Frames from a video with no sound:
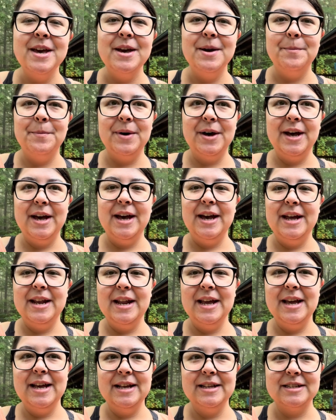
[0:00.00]
but
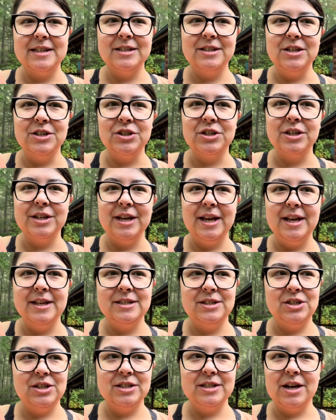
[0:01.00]
it's essentially,
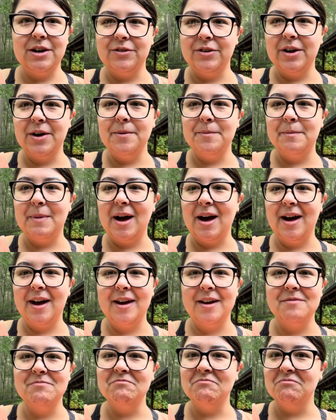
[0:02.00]
it's just held up
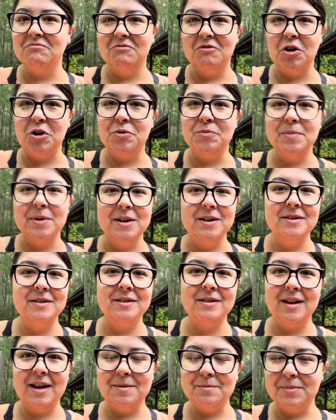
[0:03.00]
by rope
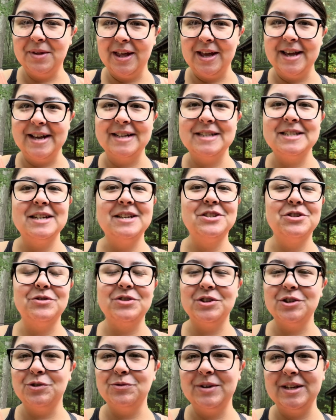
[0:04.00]
and planks. So
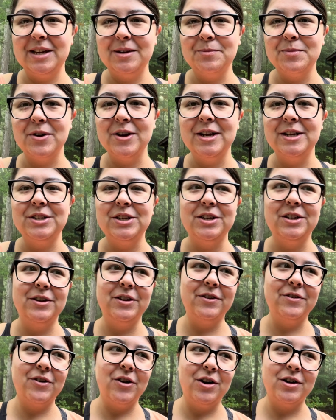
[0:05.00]
it's a swinging bridge. You
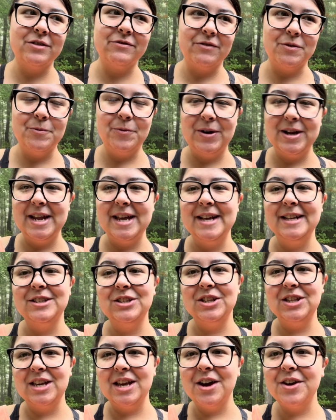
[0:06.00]
cross from one end
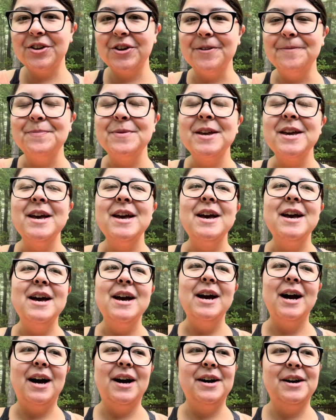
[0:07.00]
to the other.
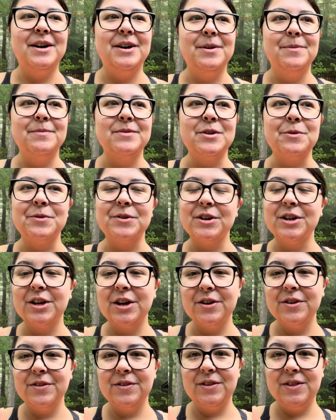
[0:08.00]
Um, so we're going to
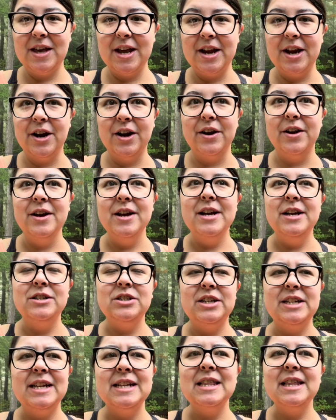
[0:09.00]
go there.
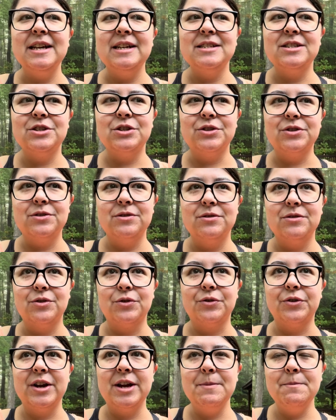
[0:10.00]
She did list
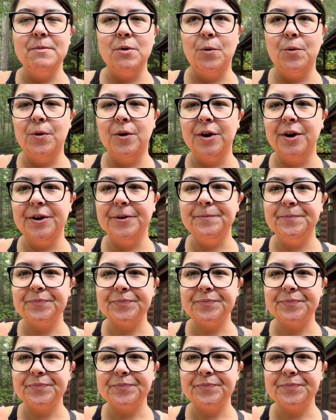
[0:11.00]
three more